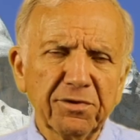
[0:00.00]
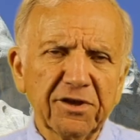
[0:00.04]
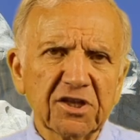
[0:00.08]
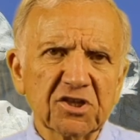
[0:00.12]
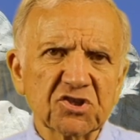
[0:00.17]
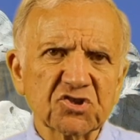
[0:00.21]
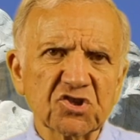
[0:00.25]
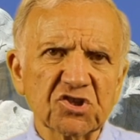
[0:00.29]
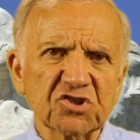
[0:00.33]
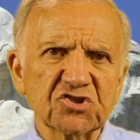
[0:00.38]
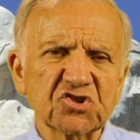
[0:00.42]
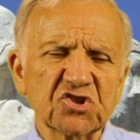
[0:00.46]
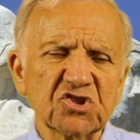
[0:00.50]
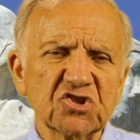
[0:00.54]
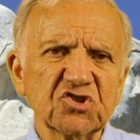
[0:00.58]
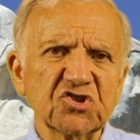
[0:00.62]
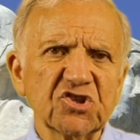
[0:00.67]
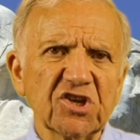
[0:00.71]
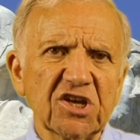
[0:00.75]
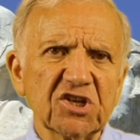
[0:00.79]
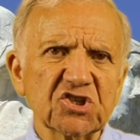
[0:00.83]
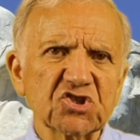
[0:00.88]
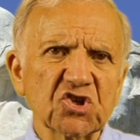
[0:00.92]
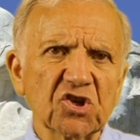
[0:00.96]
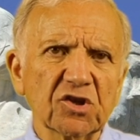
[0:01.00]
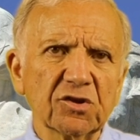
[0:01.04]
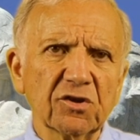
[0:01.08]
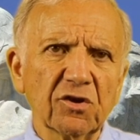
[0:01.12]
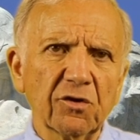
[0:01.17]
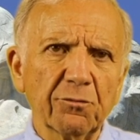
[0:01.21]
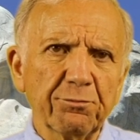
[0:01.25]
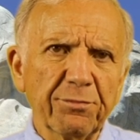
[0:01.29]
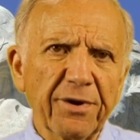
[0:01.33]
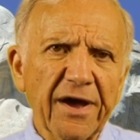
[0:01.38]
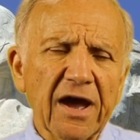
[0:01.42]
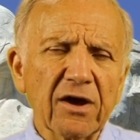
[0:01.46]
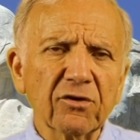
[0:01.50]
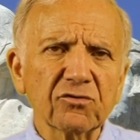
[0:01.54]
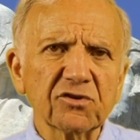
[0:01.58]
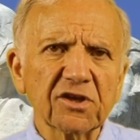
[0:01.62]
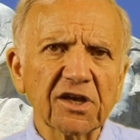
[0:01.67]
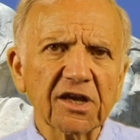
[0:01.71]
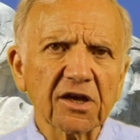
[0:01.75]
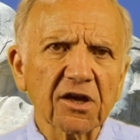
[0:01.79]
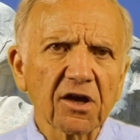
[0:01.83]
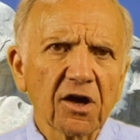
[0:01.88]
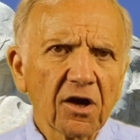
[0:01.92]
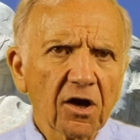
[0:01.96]
beats, a sensation of
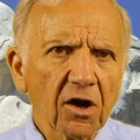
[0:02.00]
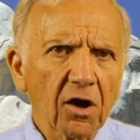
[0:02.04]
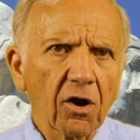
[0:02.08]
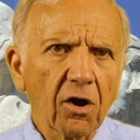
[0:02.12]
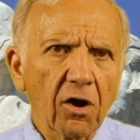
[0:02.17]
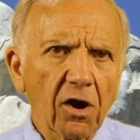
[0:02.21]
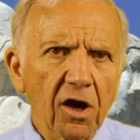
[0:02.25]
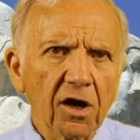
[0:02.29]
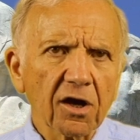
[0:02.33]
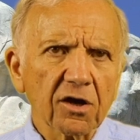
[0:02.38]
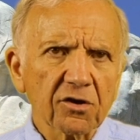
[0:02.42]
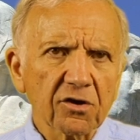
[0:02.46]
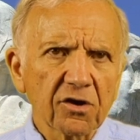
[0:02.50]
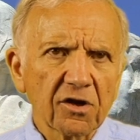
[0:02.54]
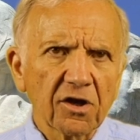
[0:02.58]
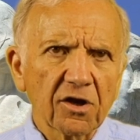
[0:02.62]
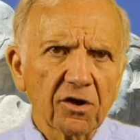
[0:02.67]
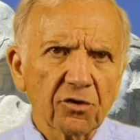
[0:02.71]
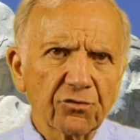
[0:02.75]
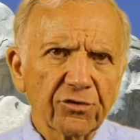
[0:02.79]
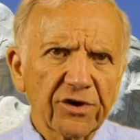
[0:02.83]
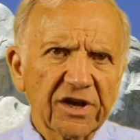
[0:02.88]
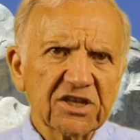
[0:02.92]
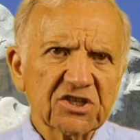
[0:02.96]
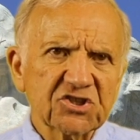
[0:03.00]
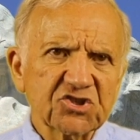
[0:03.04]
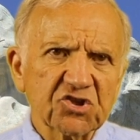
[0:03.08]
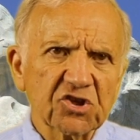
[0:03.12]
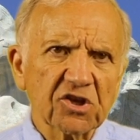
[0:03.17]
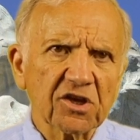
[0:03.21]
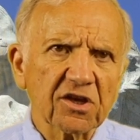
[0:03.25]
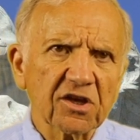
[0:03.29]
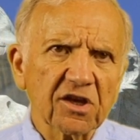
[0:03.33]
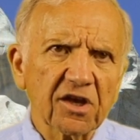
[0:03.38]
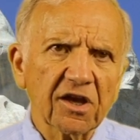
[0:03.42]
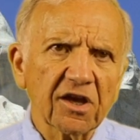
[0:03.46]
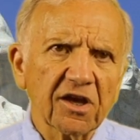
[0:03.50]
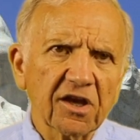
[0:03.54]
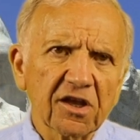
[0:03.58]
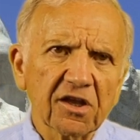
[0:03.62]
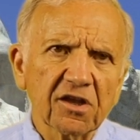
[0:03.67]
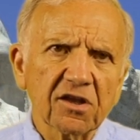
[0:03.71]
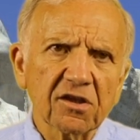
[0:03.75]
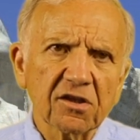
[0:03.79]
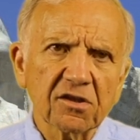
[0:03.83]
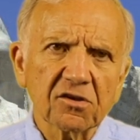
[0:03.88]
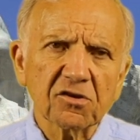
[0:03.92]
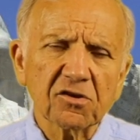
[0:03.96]
pounding or racing
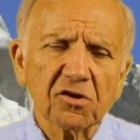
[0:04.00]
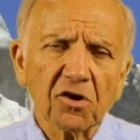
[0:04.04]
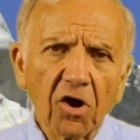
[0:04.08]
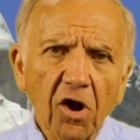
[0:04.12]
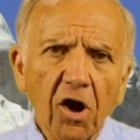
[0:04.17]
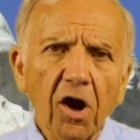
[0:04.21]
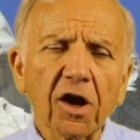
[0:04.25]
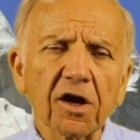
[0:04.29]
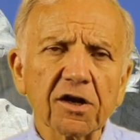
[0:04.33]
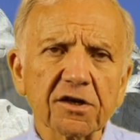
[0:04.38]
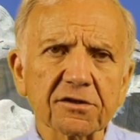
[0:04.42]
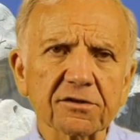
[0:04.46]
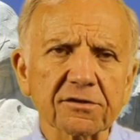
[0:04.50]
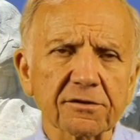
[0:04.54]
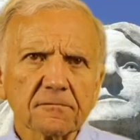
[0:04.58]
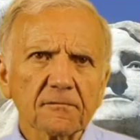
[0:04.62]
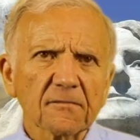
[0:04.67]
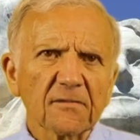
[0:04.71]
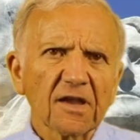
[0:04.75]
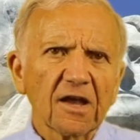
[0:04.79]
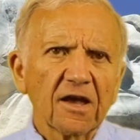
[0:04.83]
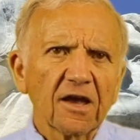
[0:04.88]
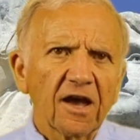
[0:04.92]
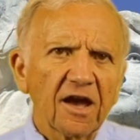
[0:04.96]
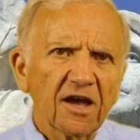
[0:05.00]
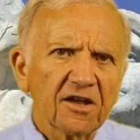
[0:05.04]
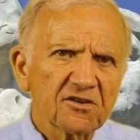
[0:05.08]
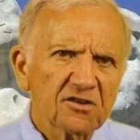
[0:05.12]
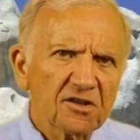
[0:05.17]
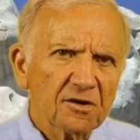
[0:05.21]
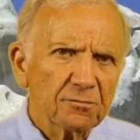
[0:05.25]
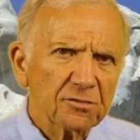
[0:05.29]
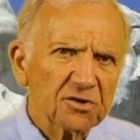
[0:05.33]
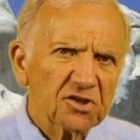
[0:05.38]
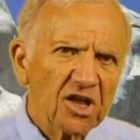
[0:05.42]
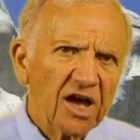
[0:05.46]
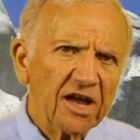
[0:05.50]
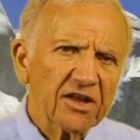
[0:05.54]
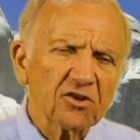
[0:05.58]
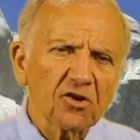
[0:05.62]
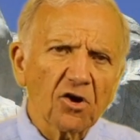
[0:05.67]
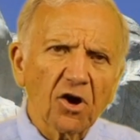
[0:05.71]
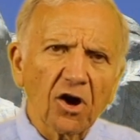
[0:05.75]
in the heart. And number nine,